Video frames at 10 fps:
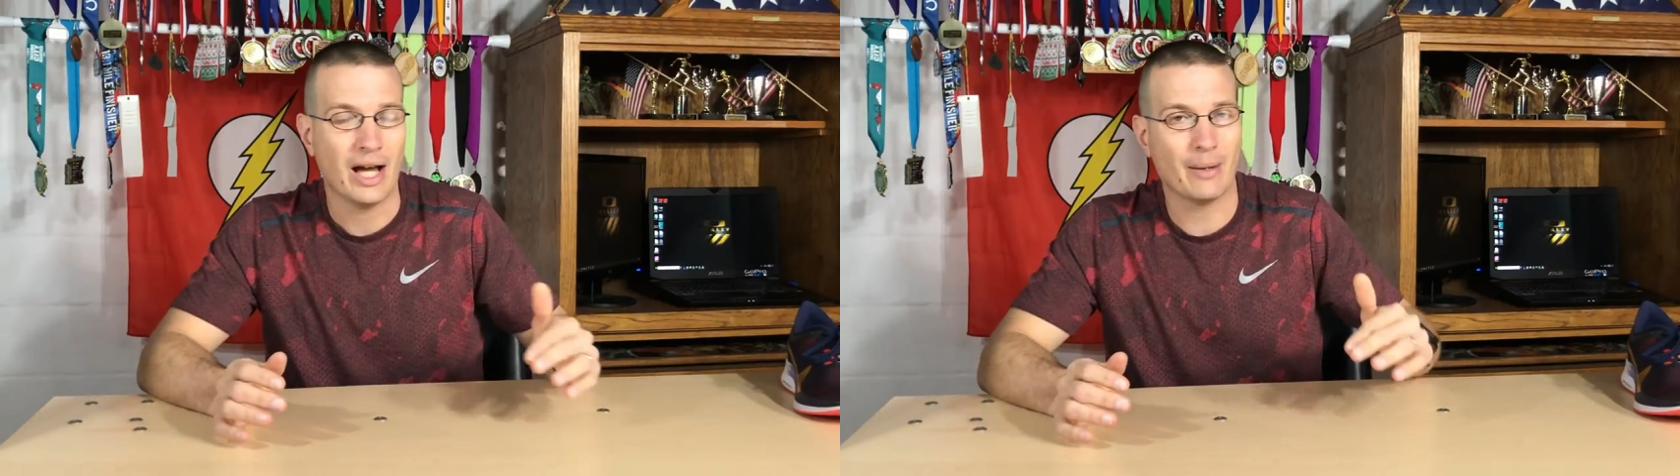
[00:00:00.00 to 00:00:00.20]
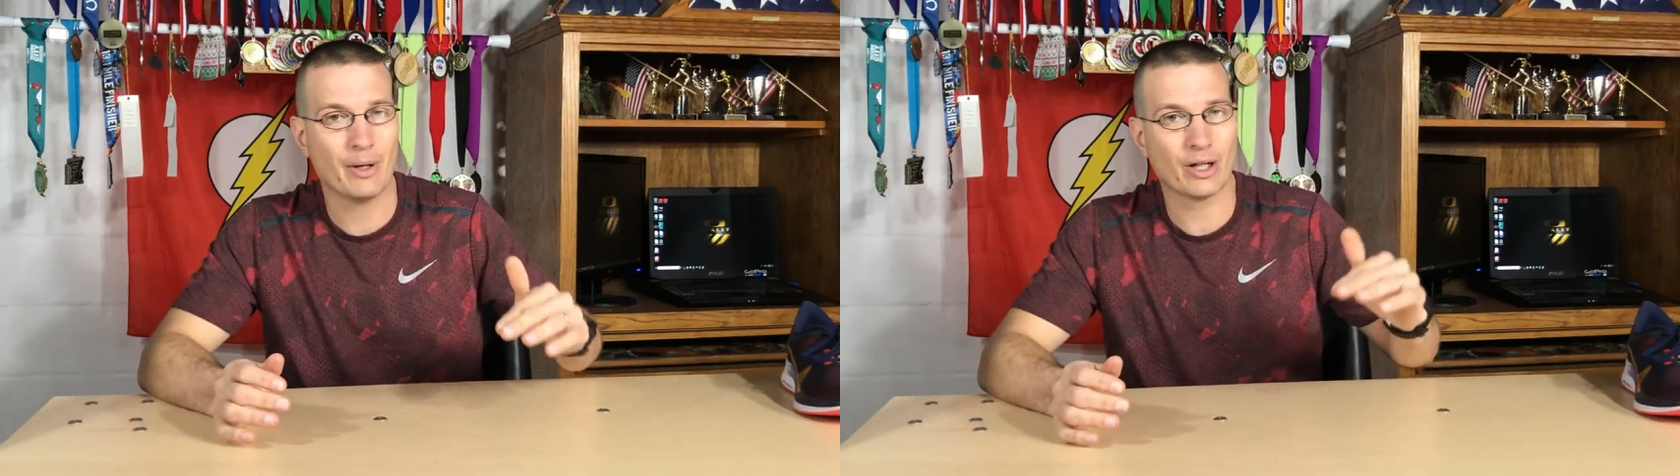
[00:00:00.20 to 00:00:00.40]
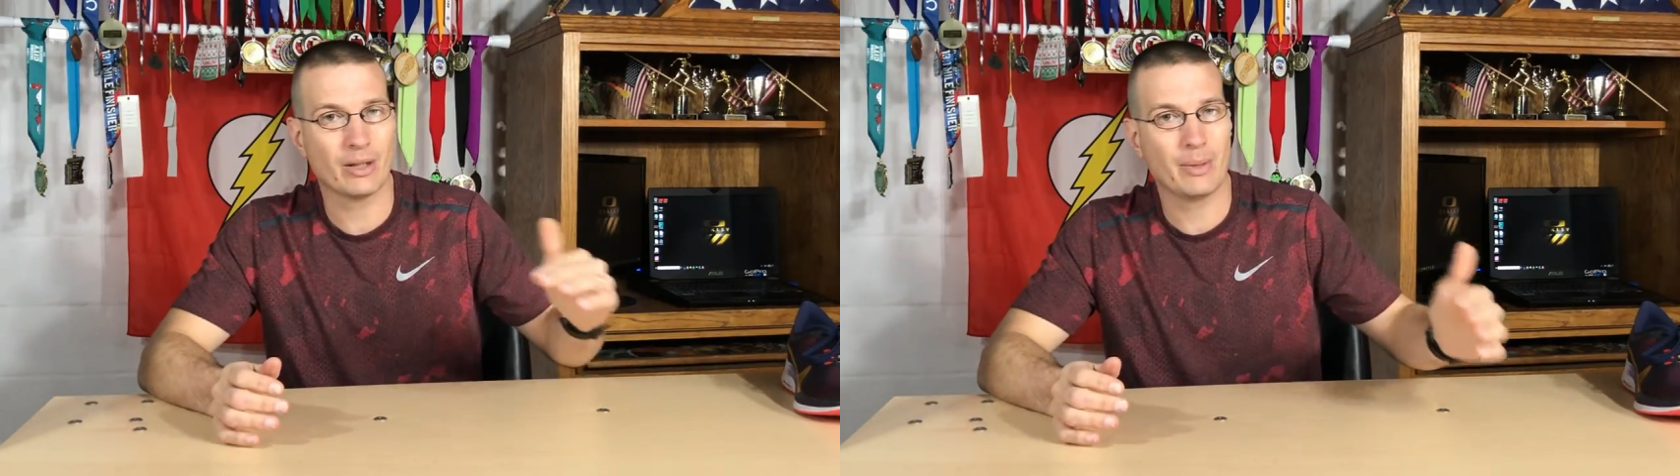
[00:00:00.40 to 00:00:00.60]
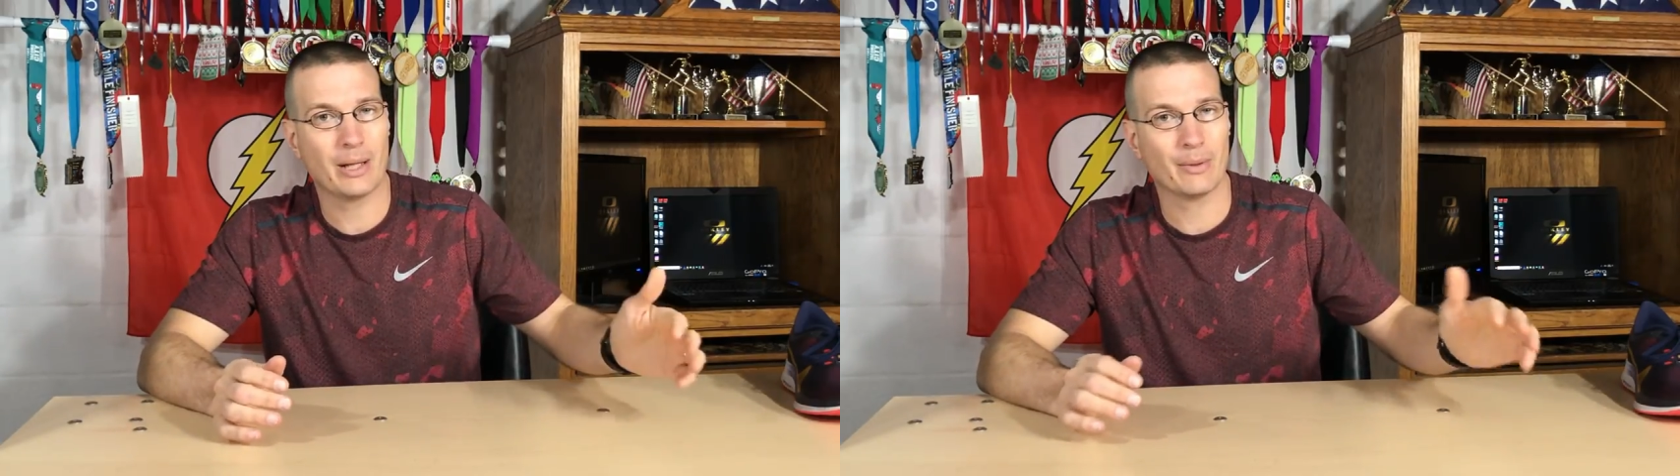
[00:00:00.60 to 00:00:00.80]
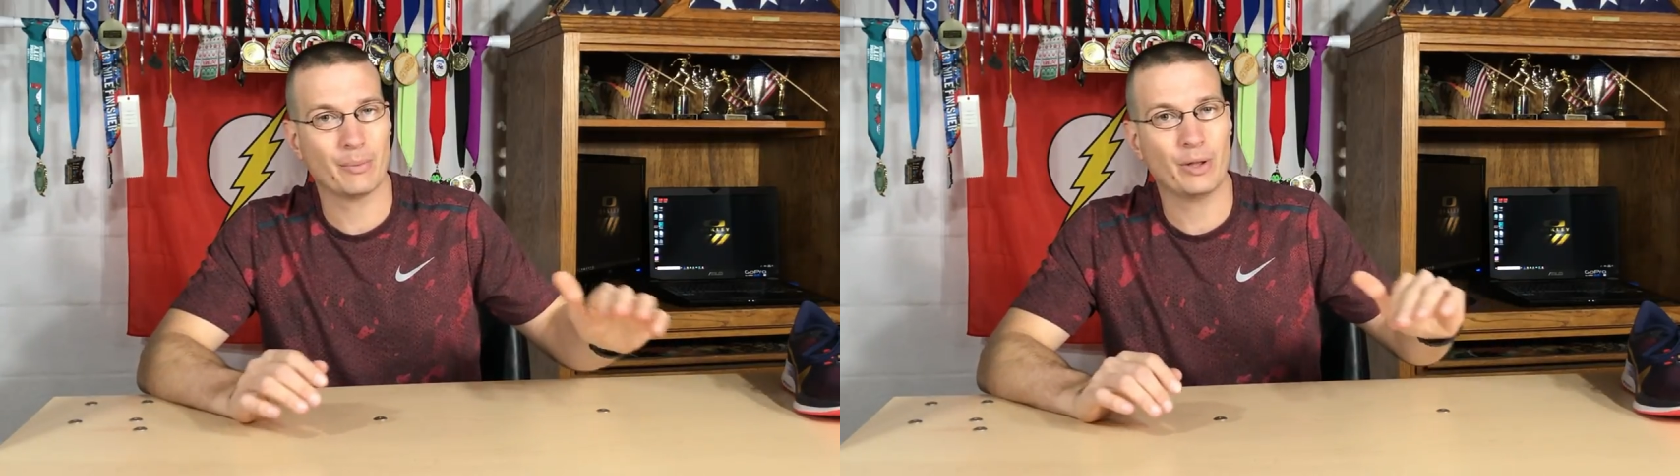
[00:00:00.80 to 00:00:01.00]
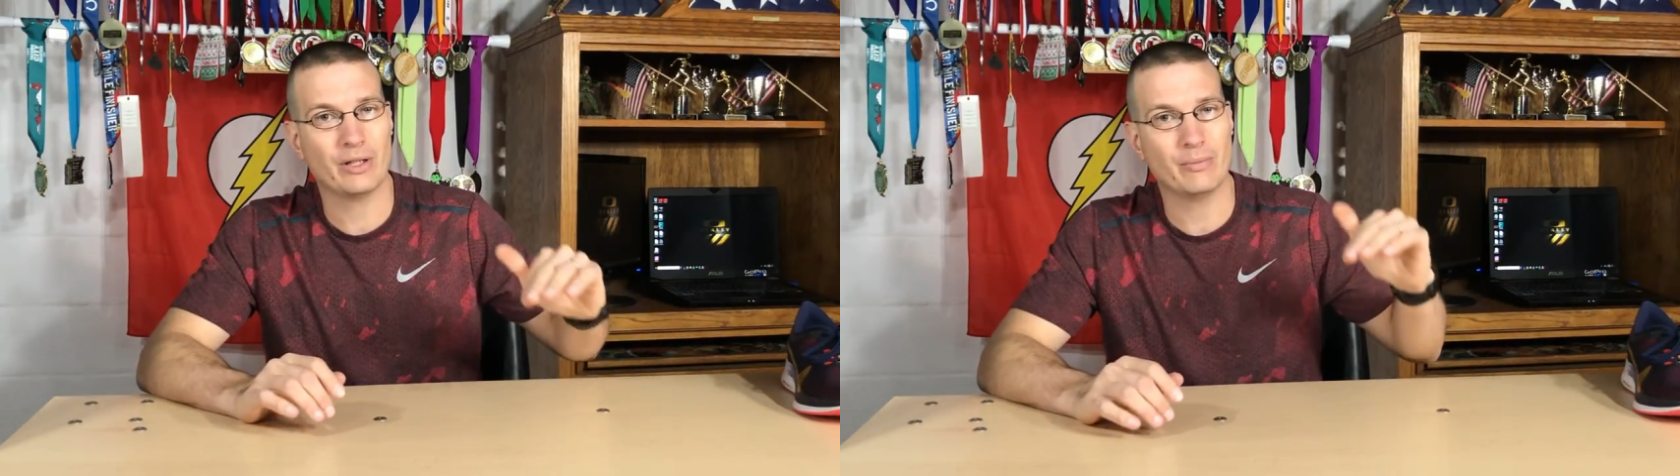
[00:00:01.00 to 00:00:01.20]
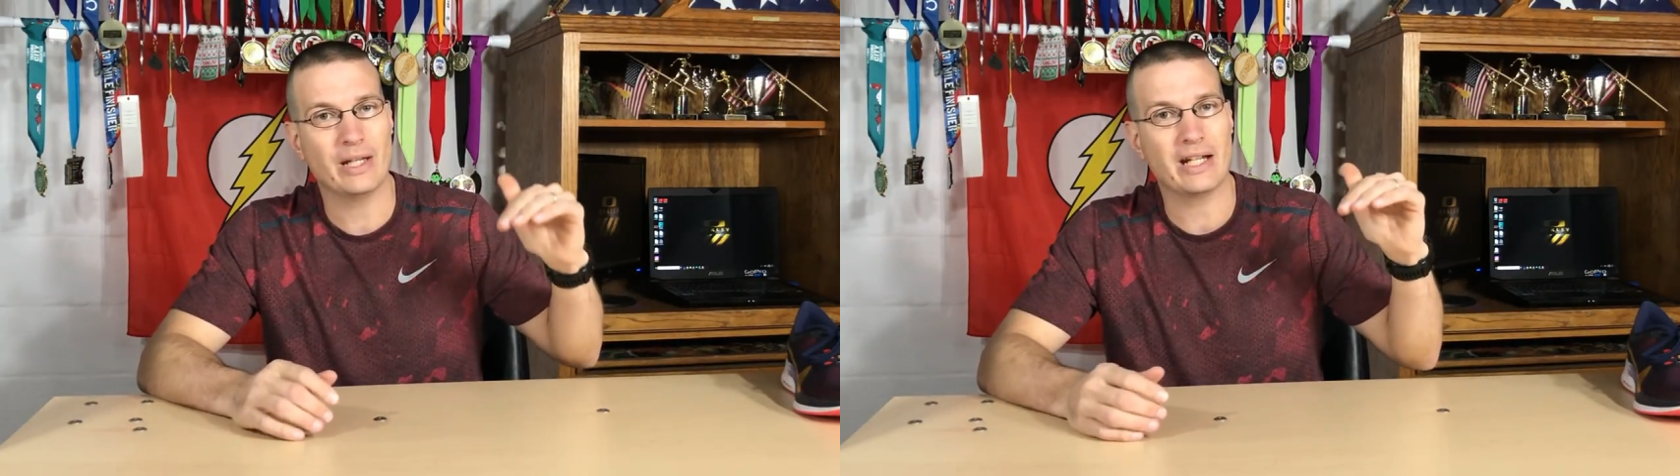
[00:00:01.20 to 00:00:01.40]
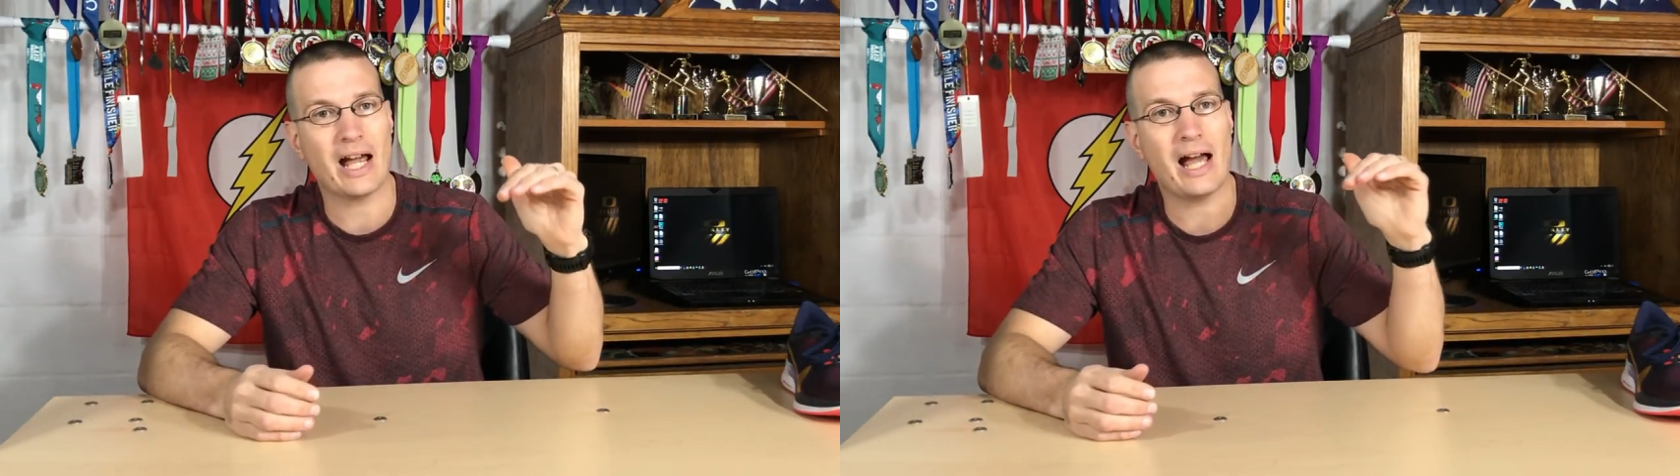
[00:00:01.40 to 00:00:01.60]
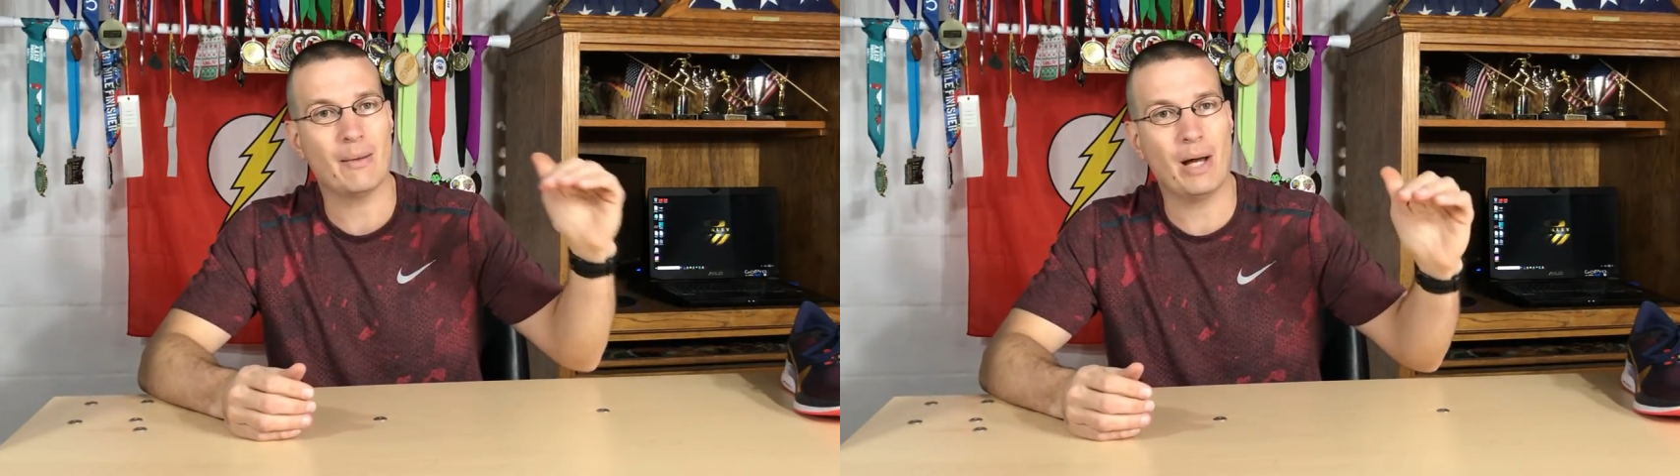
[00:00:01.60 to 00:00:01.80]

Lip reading: I'm not going to be able to put as many high